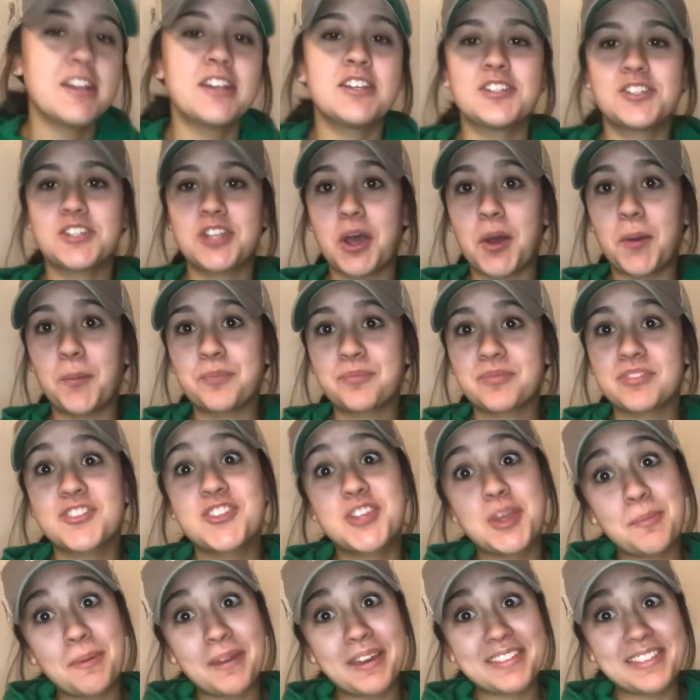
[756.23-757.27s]
So
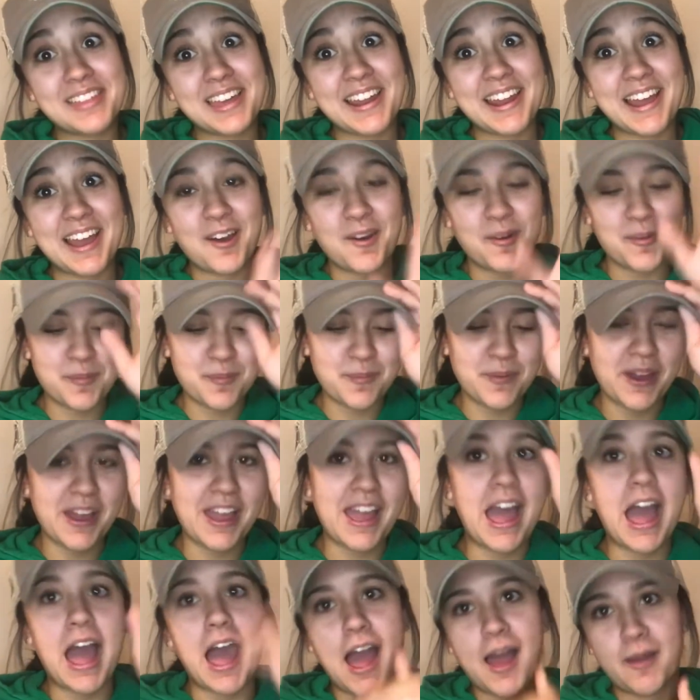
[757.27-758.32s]
she picked that out, but
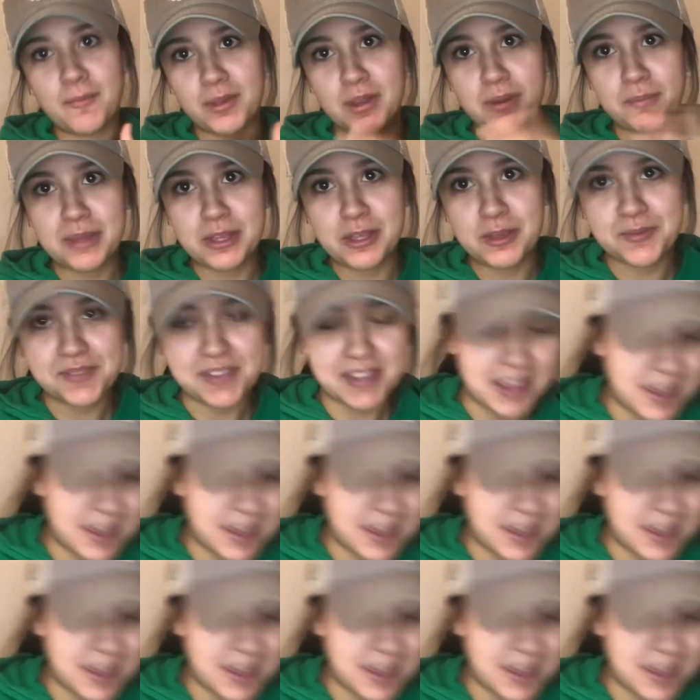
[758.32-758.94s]
I'm gonna be using